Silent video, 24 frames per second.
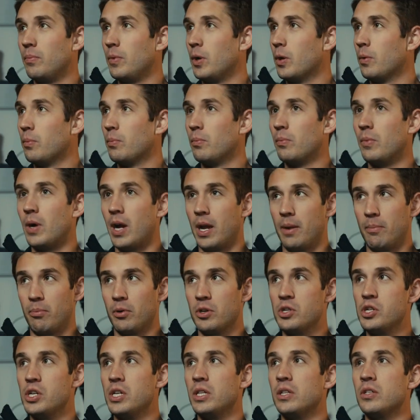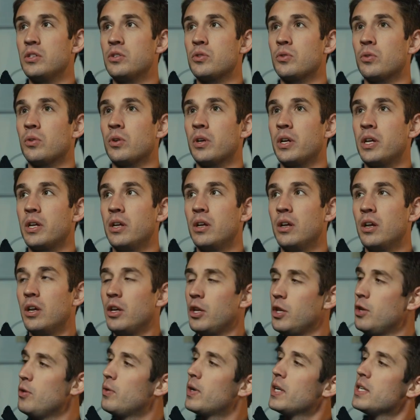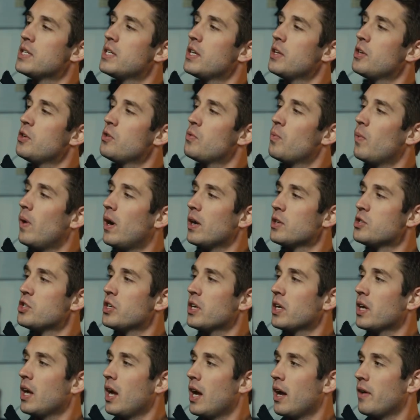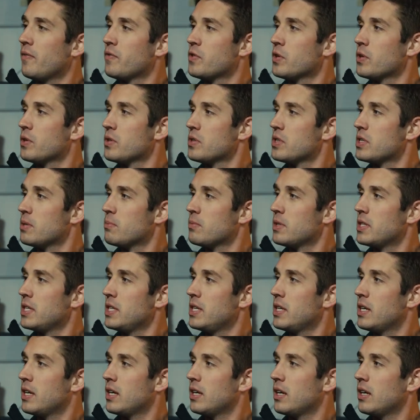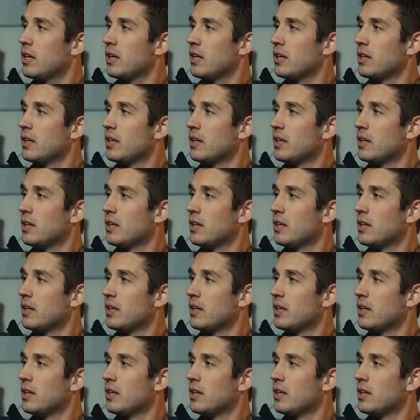Yeah. No, I appreciate the story. You continued watching after some of the